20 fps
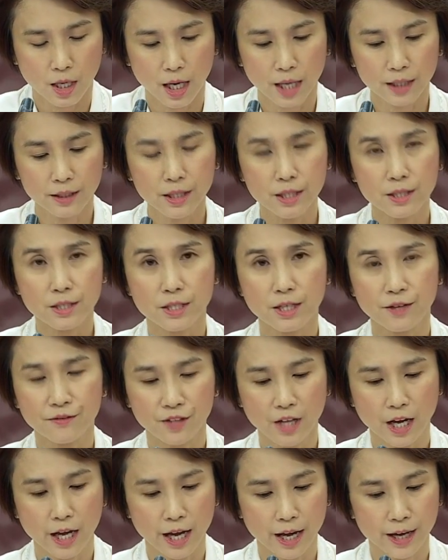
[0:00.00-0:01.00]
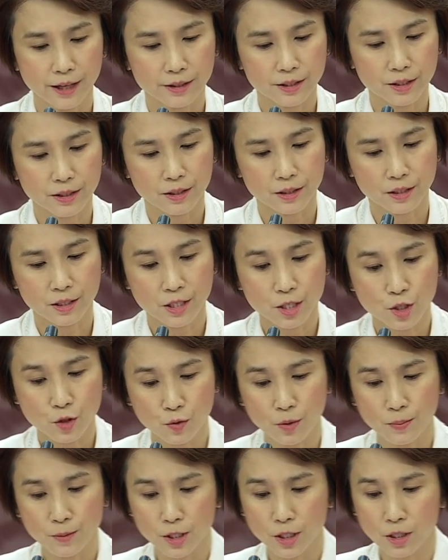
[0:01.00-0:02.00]
Under the SAFNA Act, the
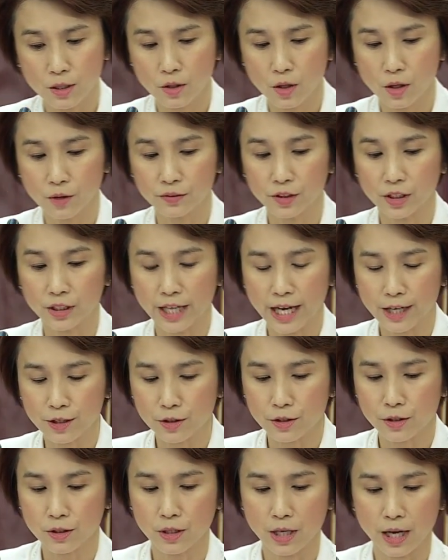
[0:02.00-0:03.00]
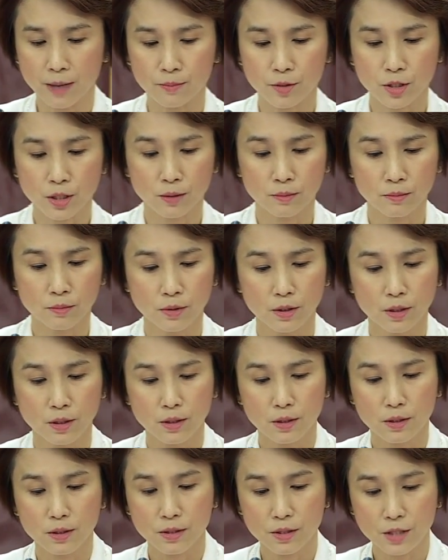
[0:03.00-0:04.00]
description of the national anthem,
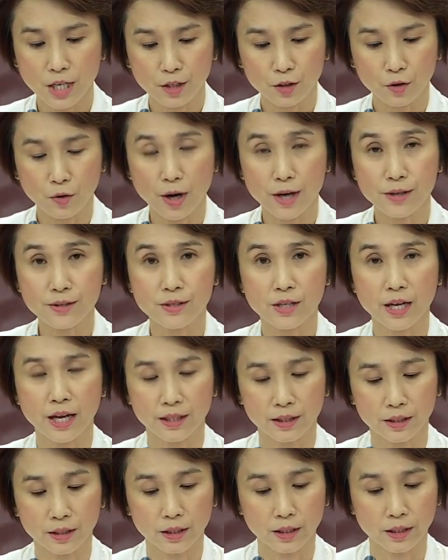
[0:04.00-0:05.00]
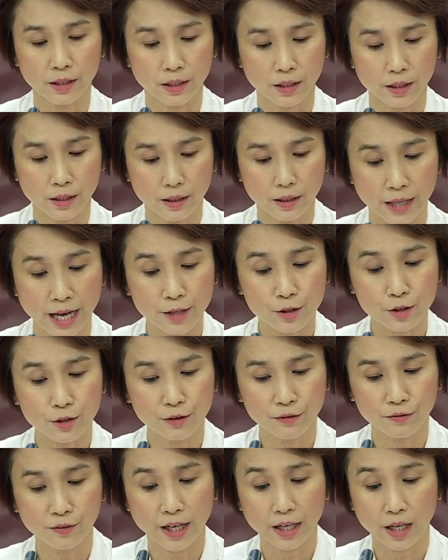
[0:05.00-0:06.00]
state crest, and the
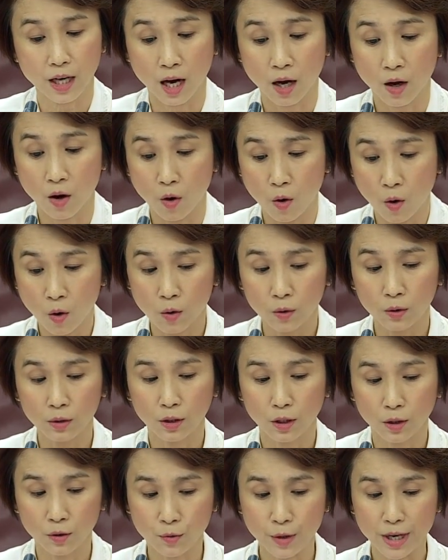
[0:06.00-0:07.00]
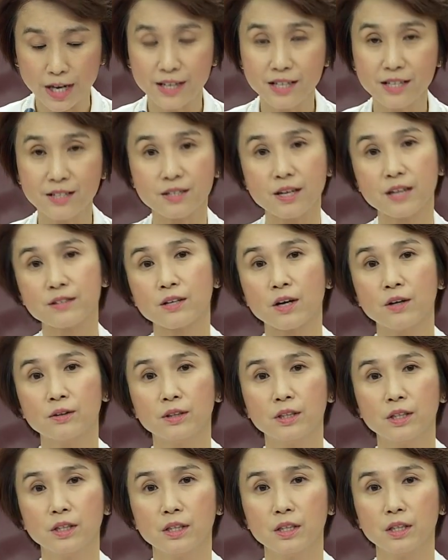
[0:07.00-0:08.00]
national flag are all already set
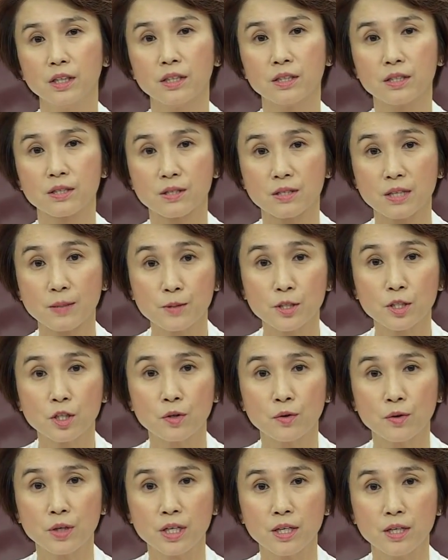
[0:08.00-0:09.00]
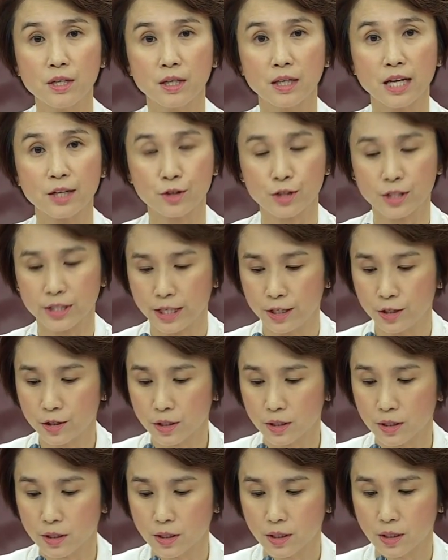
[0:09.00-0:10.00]
out in the subsidiary
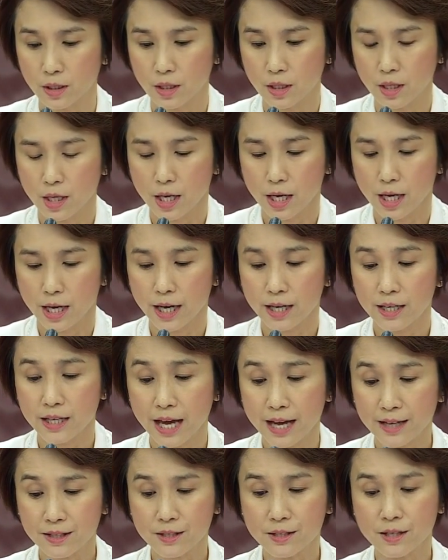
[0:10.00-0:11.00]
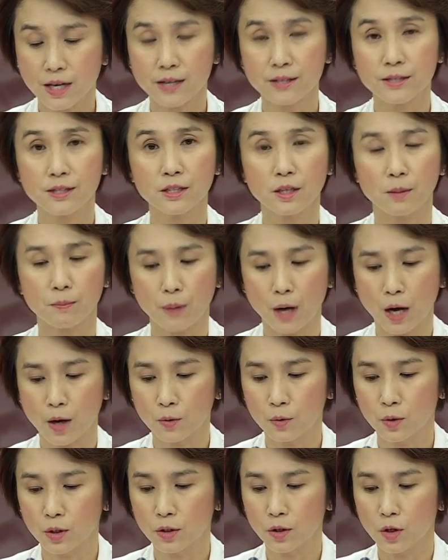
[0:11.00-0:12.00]
legislation. In exercising the
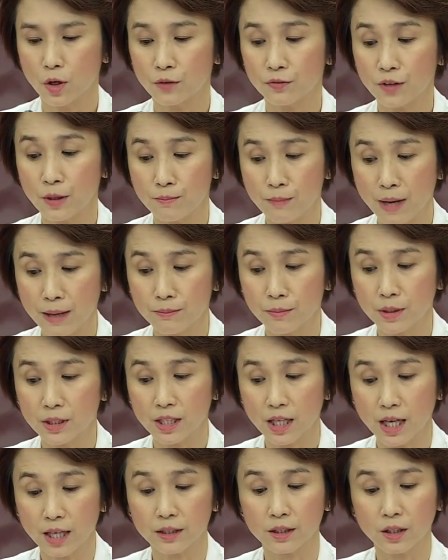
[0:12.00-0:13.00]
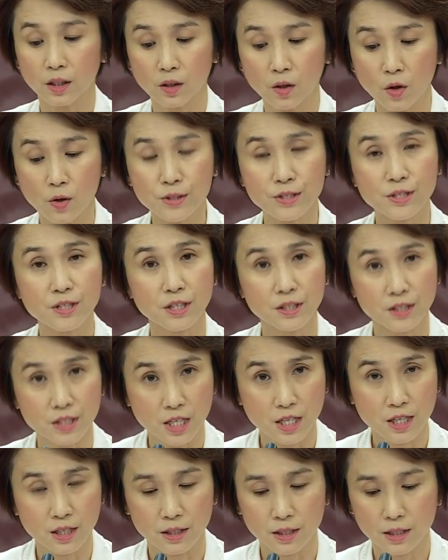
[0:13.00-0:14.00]
power of amendment under Clause
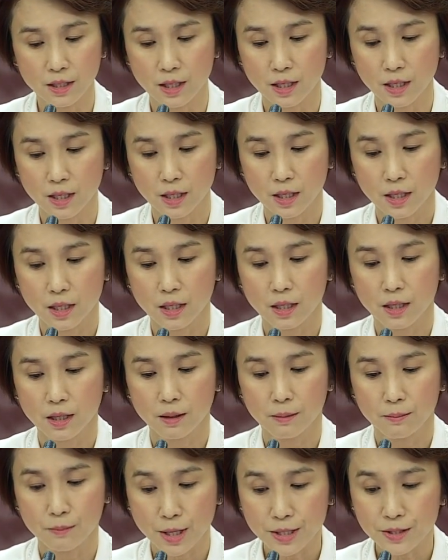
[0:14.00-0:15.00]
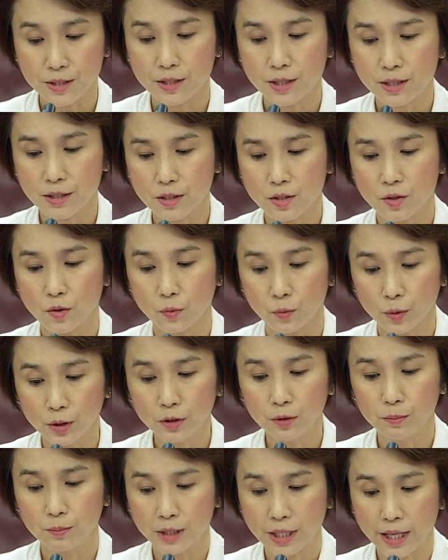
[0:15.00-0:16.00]
13, President
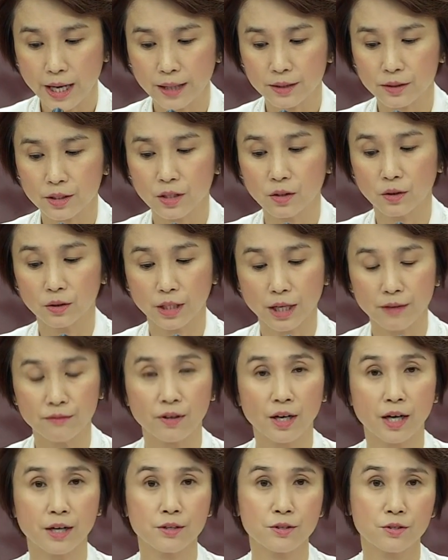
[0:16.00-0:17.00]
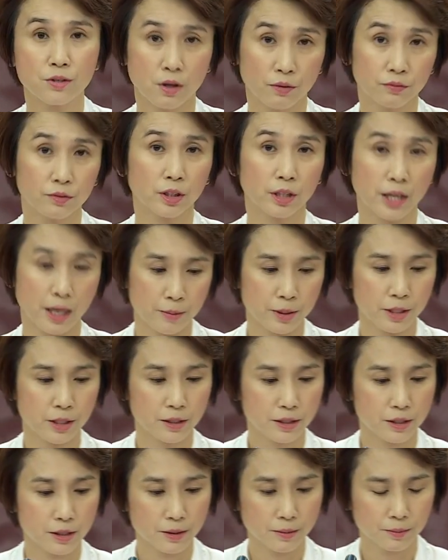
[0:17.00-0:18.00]
will be acting on the advice of the
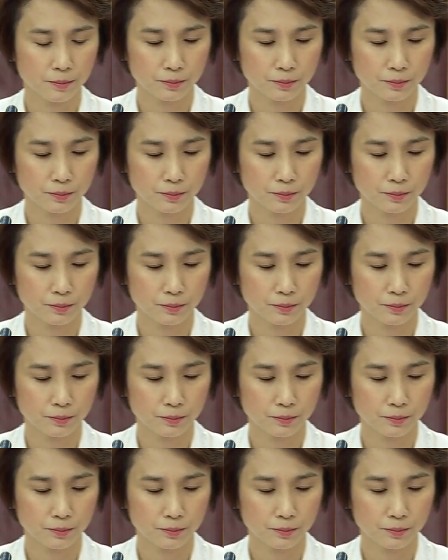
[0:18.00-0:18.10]
Cabinet.